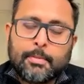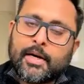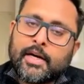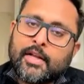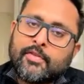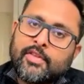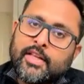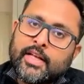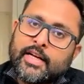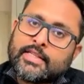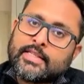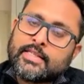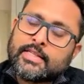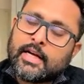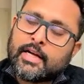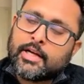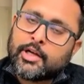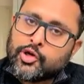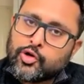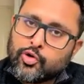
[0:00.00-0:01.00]
But if there is
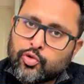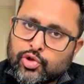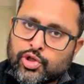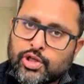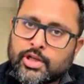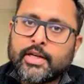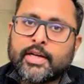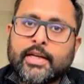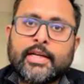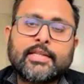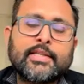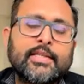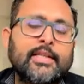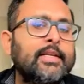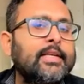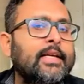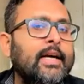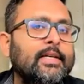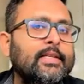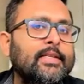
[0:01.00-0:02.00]
a huge increase
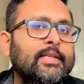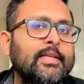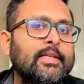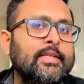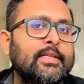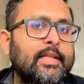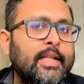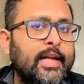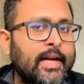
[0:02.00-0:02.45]
in the taxes,